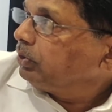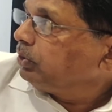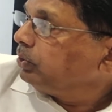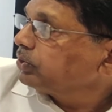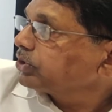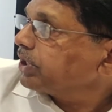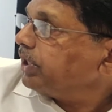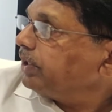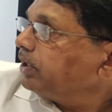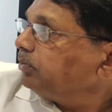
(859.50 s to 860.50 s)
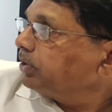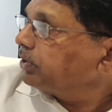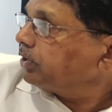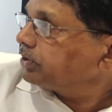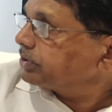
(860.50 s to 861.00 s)
two-strand double
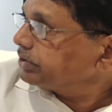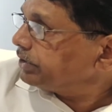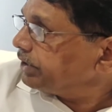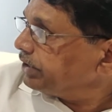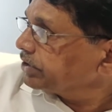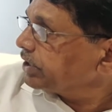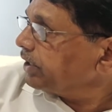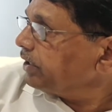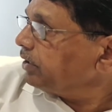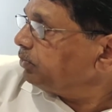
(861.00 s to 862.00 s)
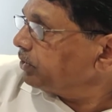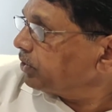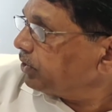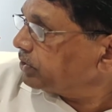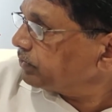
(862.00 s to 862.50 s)
cross, three-strand double cross,